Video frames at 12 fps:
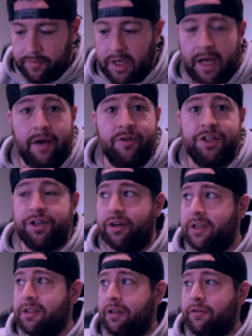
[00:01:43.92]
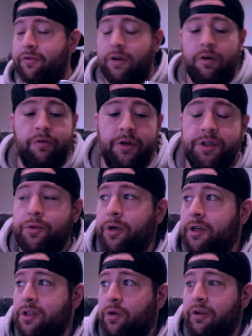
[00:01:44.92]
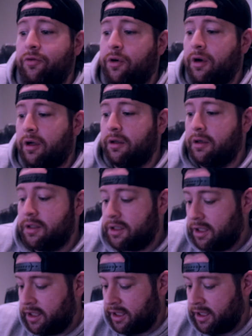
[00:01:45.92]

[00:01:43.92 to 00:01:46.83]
I have insurance on the phone for $224.